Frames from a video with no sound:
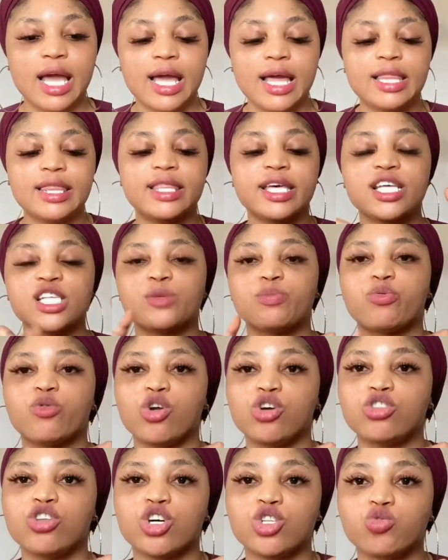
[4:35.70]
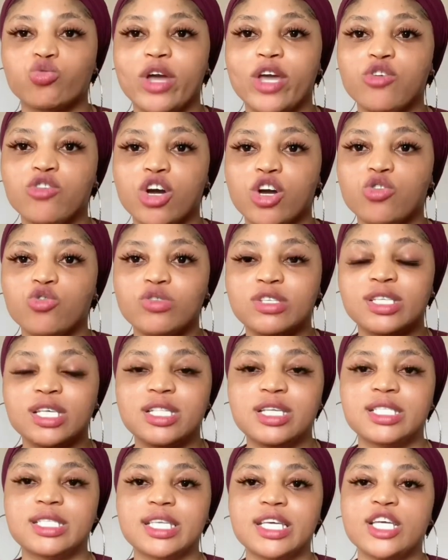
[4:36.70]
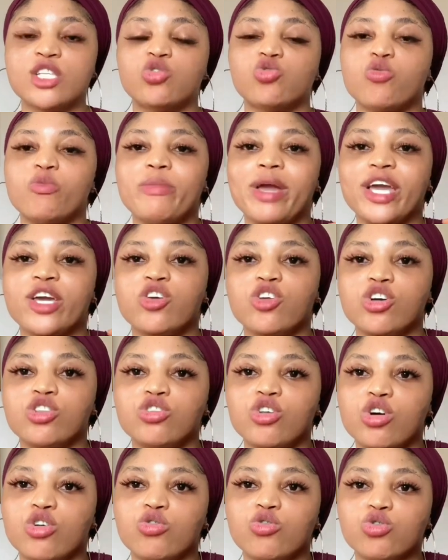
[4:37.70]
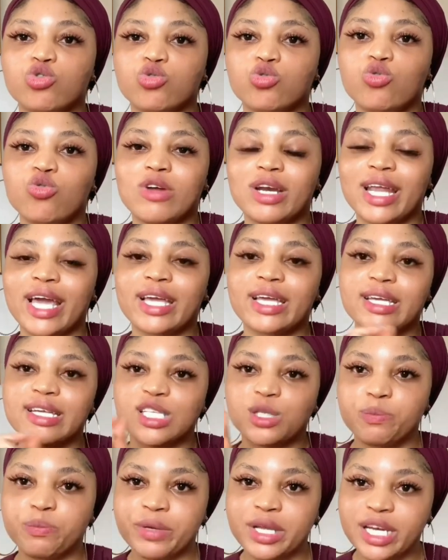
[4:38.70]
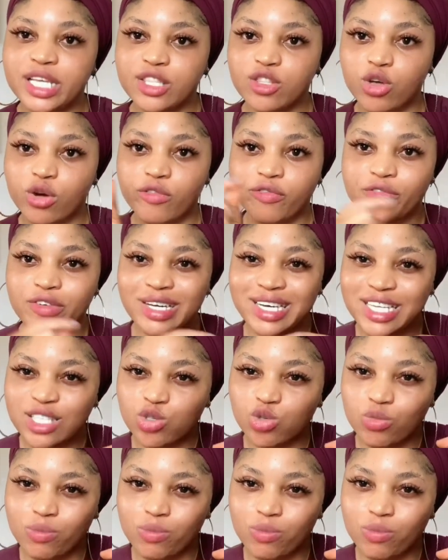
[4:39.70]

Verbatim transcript: this product, when you're using it, it will make your knuckles to look like it's peeling off little